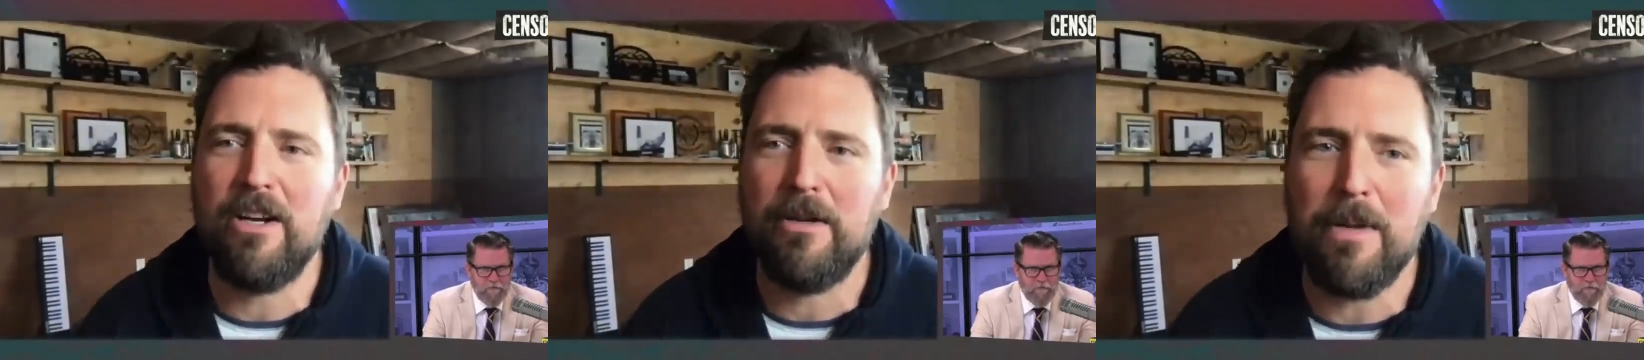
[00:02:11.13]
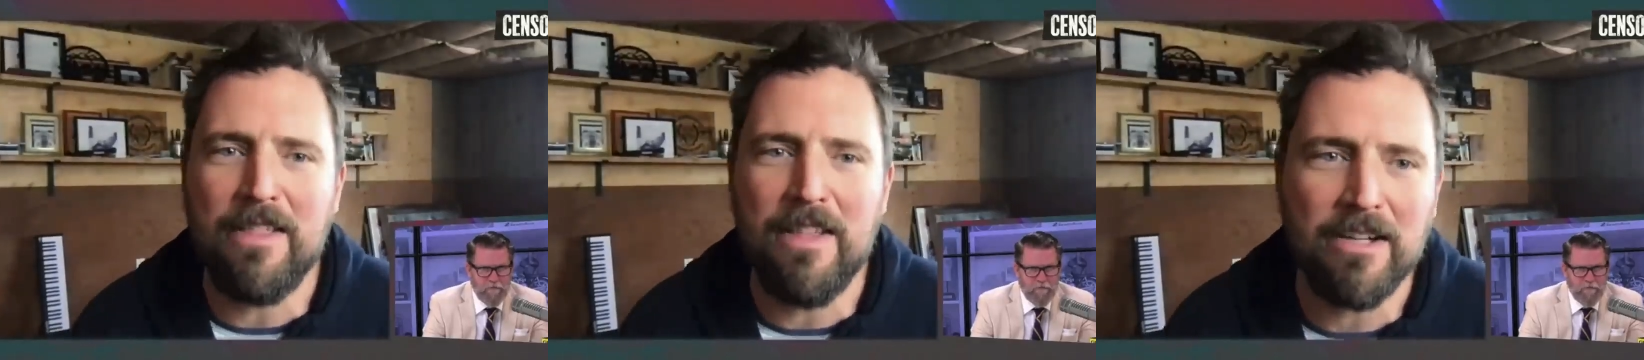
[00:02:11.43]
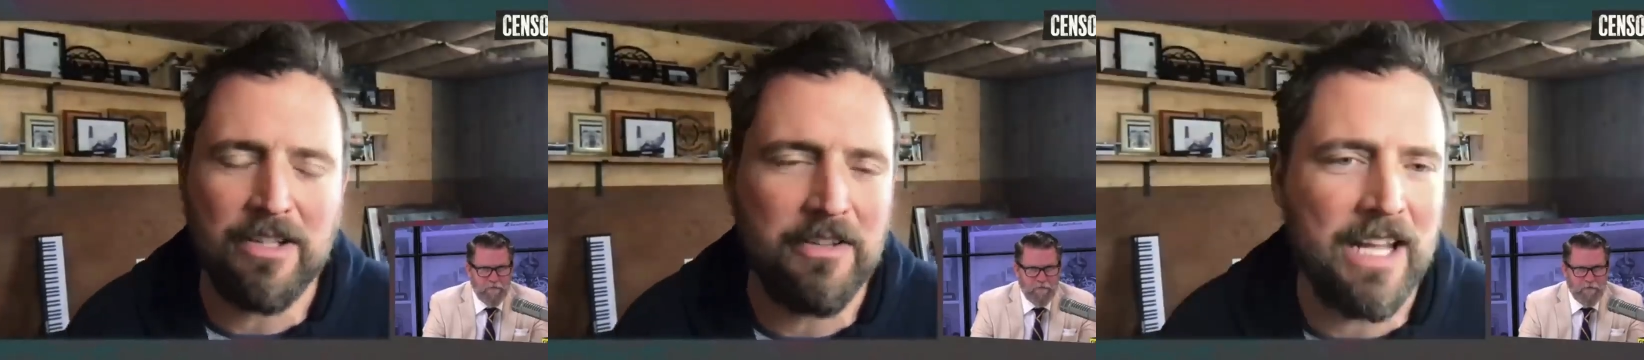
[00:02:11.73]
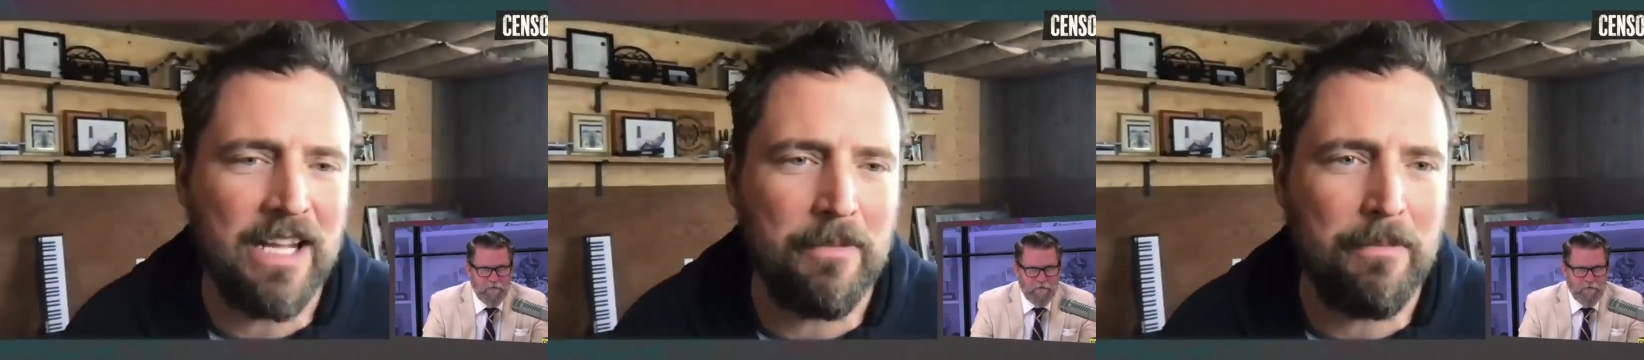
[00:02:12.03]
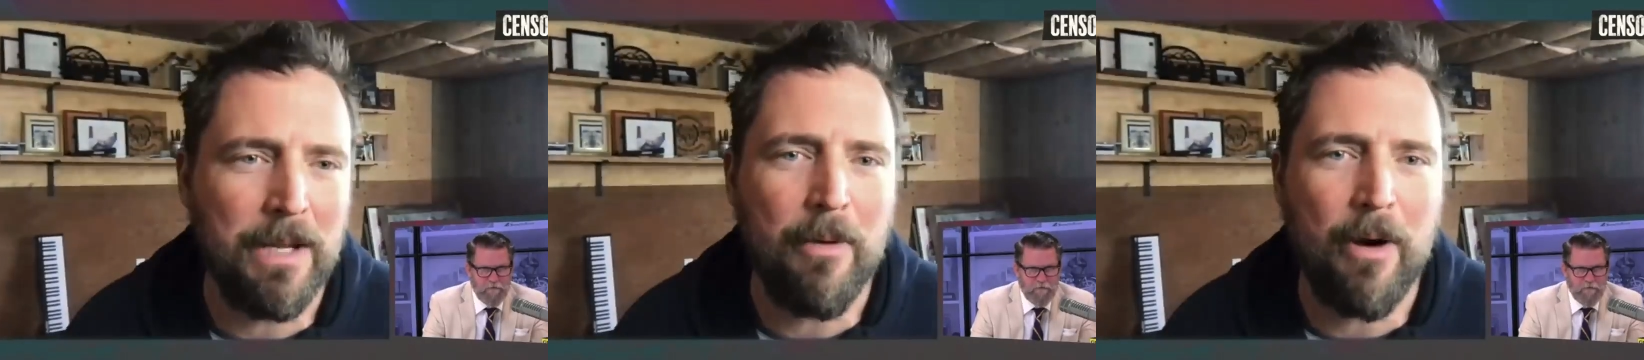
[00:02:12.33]
Speaker 1: couldn't be there so that they could
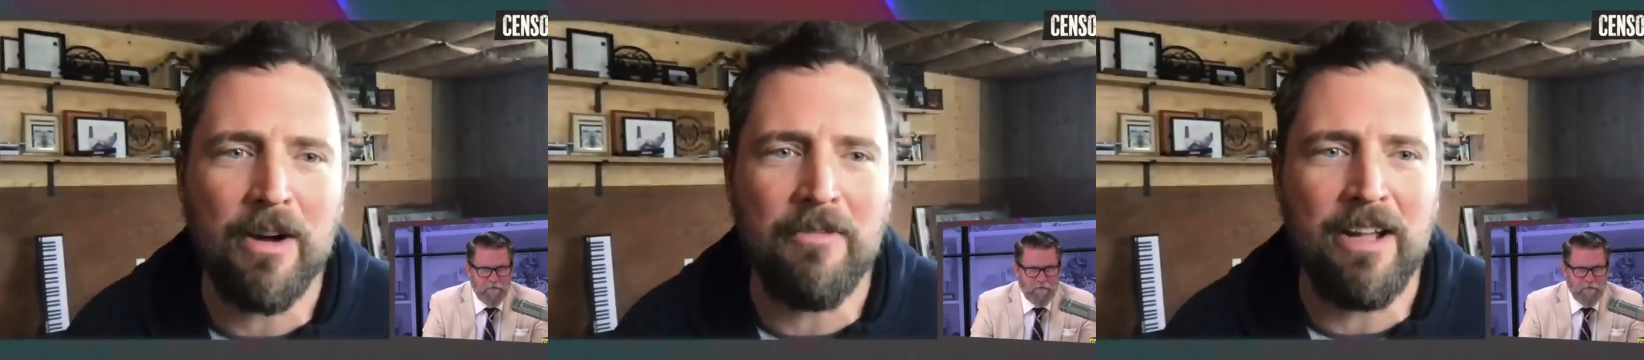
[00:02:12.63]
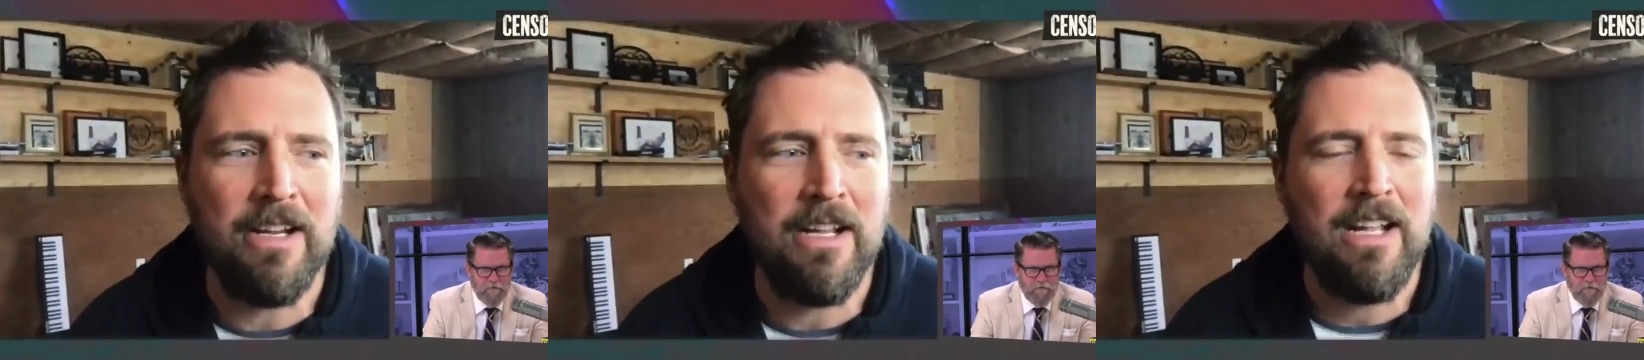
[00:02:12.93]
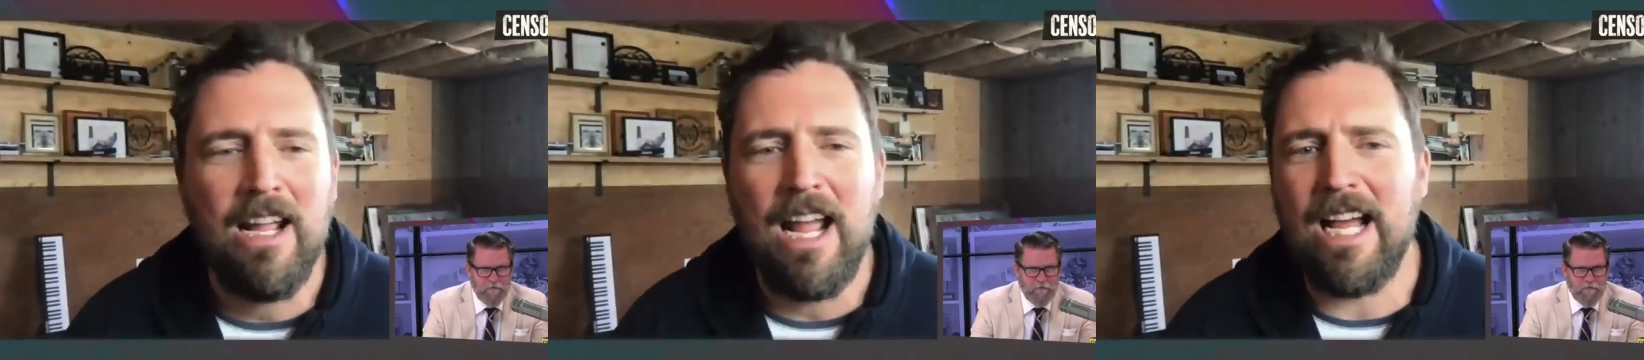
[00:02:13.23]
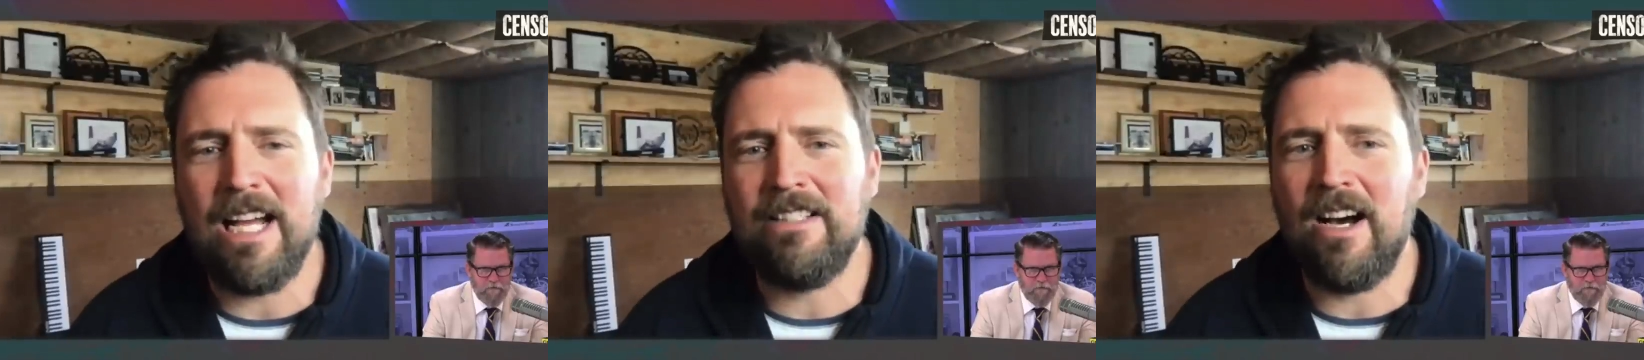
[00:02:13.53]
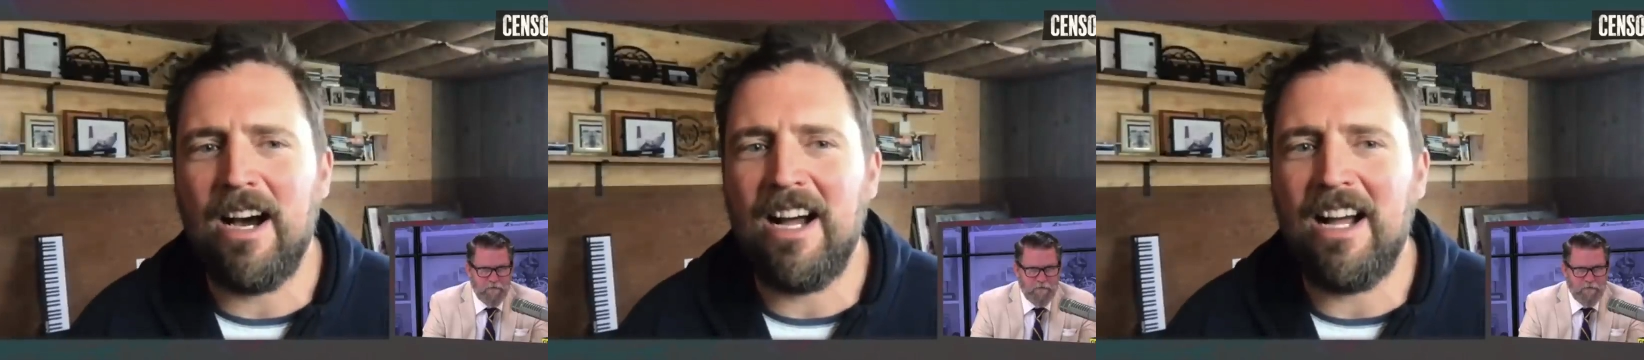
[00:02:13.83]
be a part of it and
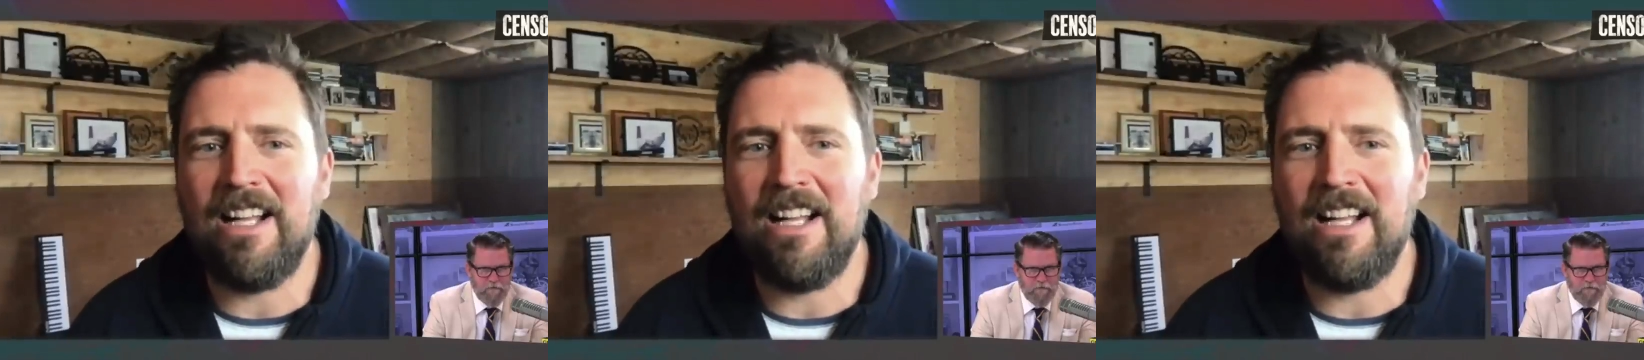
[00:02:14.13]
uh,